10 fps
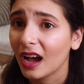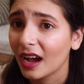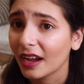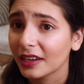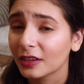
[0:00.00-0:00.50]

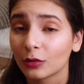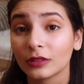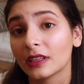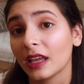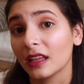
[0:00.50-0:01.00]
I
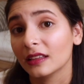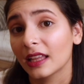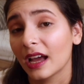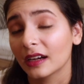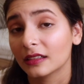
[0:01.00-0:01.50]
don't think
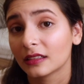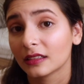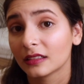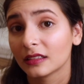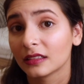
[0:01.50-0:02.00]
that
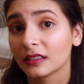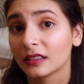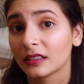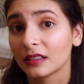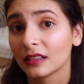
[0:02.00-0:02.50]

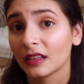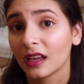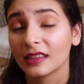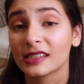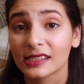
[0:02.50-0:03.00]

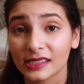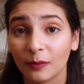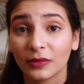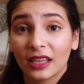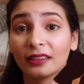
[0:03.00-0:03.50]
this is
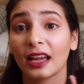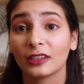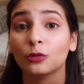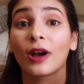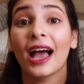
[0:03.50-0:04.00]
something
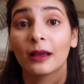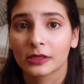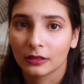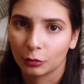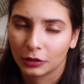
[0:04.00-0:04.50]
that you
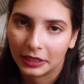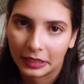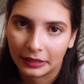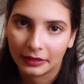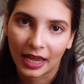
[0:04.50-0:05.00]
absolutely
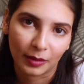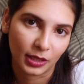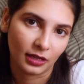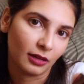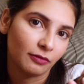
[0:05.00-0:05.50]
need. I
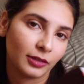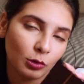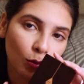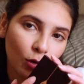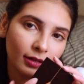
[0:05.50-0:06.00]
mean, if
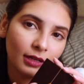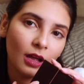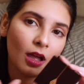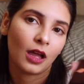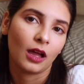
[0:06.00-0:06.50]
you want
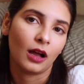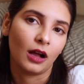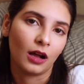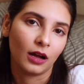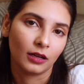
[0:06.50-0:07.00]

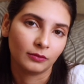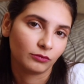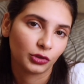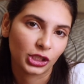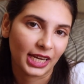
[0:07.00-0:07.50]

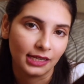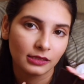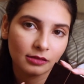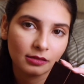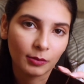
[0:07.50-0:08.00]

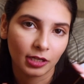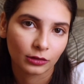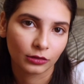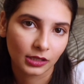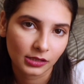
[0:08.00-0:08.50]
shades similar
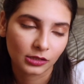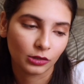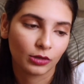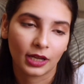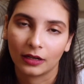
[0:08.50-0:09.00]
to this,
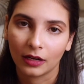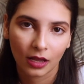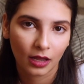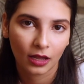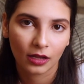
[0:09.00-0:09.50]
you can
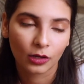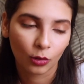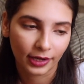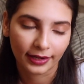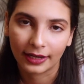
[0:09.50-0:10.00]

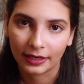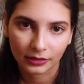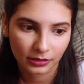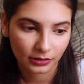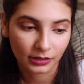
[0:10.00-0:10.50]
go and
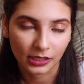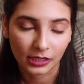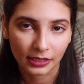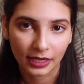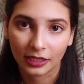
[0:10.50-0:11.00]
get
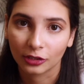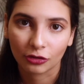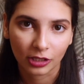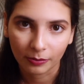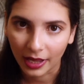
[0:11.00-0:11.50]
the Naked
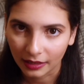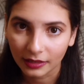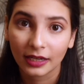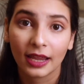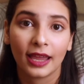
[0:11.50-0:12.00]
3
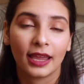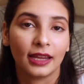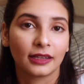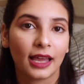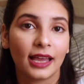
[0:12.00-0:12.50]
palette.
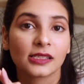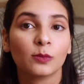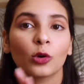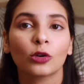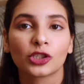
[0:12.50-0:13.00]
It has
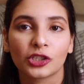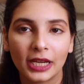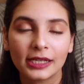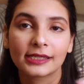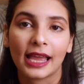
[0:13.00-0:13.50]
more
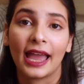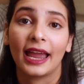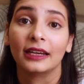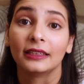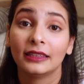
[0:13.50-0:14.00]
shades
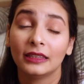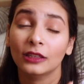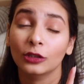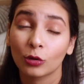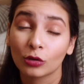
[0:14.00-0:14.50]
and
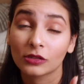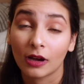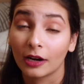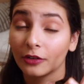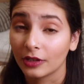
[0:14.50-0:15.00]
those
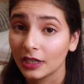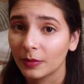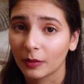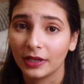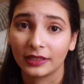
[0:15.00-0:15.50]
are really
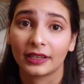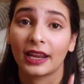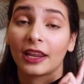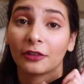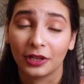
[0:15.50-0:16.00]
pigmented
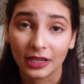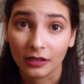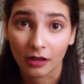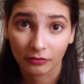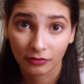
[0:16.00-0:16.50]
and I
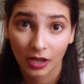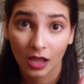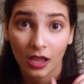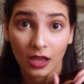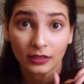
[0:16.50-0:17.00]
really love
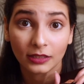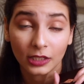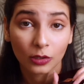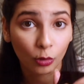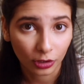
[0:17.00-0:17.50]

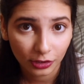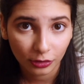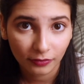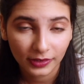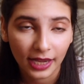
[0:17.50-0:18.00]
the
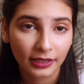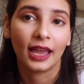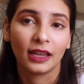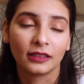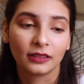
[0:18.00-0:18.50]
quality of that.
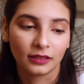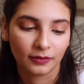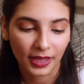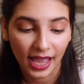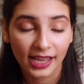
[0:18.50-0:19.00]
And
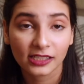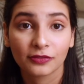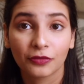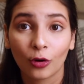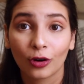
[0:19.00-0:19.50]

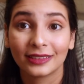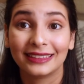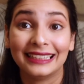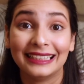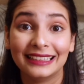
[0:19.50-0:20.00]
as for
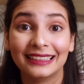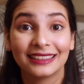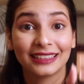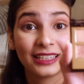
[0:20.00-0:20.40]
the